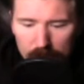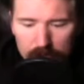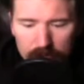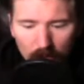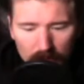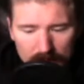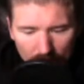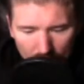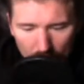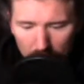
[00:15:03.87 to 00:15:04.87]
issues over
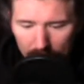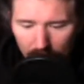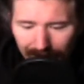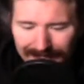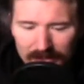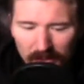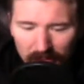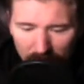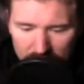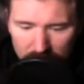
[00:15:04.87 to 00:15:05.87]
time, like
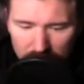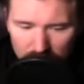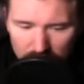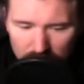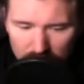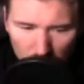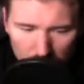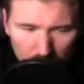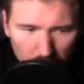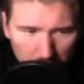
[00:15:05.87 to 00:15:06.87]
osteophytes and such,
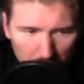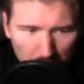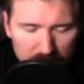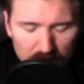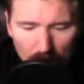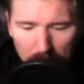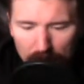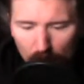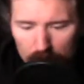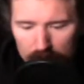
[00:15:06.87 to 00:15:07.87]
when you're putting
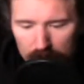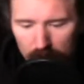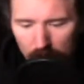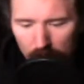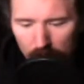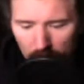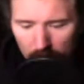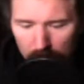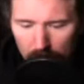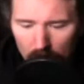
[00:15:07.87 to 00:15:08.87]
sloppy forces through your body.